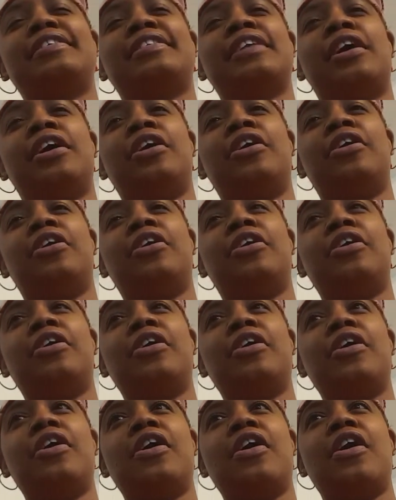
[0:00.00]
So
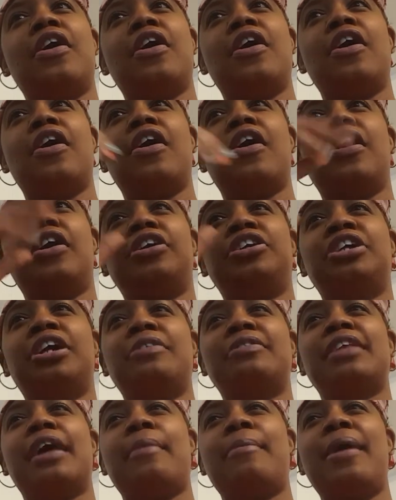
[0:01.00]
she
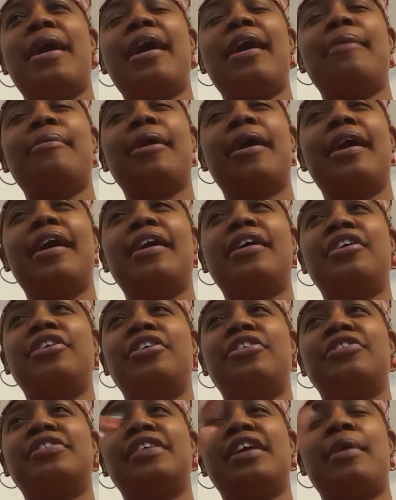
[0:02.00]
was like, bye bye, you
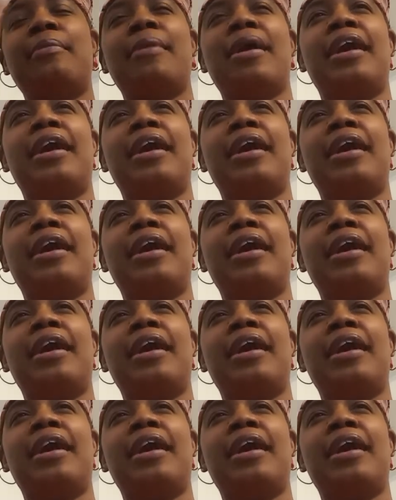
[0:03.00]
know what I'm saying?